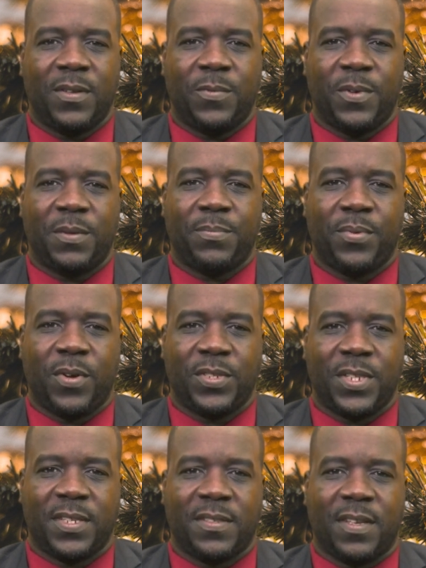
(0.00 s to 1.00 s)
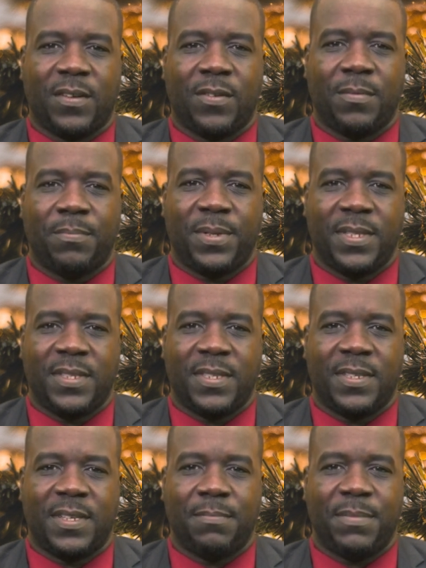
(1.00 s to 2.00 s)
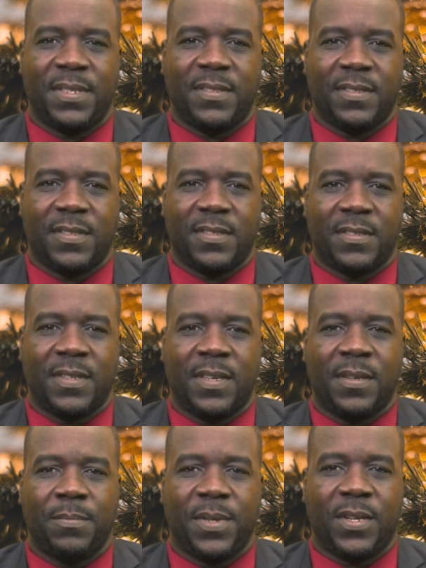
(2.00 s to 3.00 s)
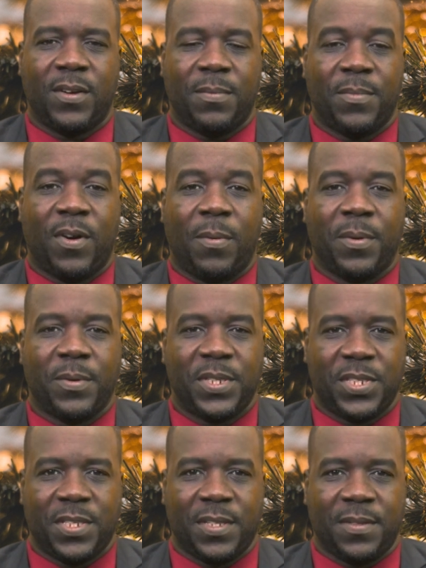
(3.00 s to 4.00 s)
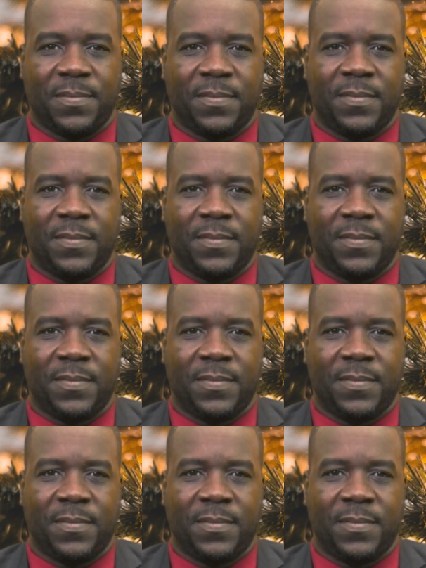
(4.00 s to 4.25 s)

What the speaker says: when projects are completed and businesses become operational.